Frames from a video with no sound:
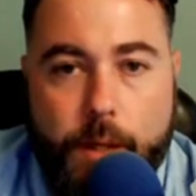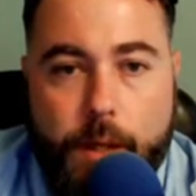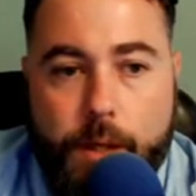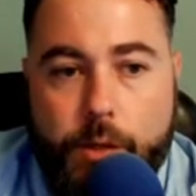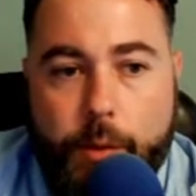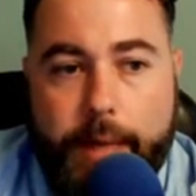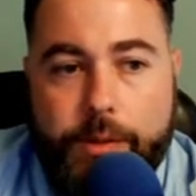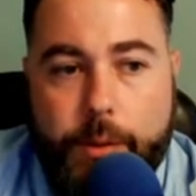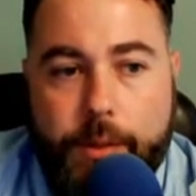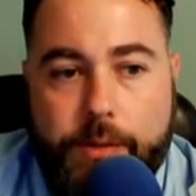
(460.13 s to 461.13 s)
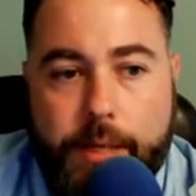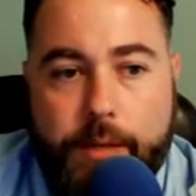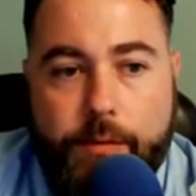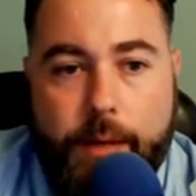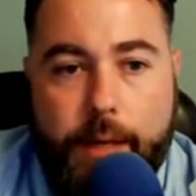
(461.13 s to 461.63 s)
So as you can see in
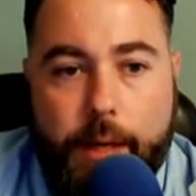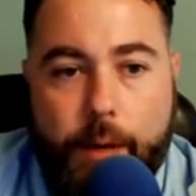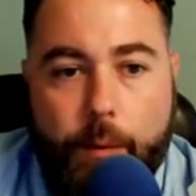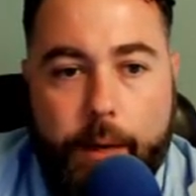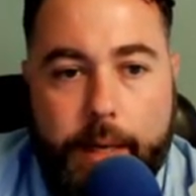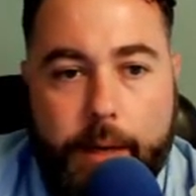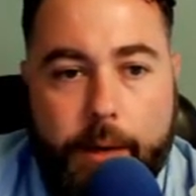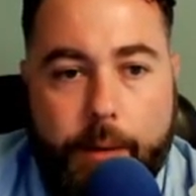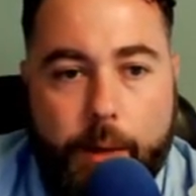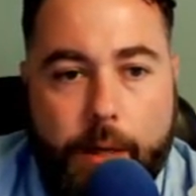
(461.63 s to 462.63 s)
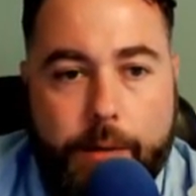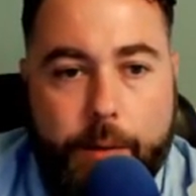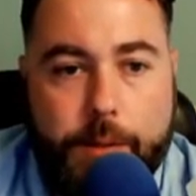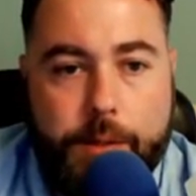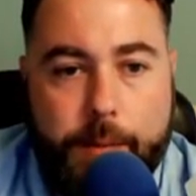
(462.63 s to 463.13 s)
the video right here, and what I'll
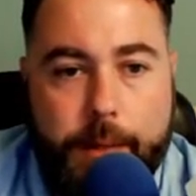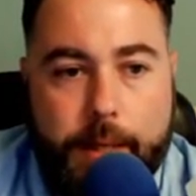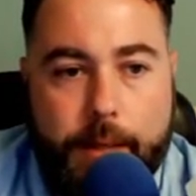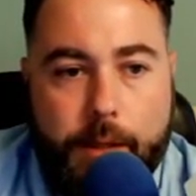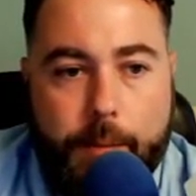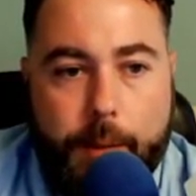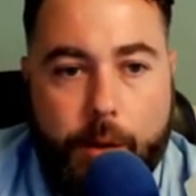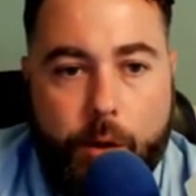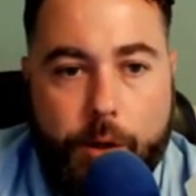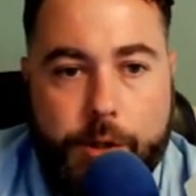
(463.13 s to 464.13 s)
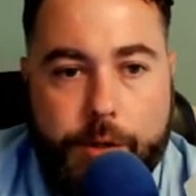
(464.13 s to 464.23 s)
do is I'll make it a little bit larger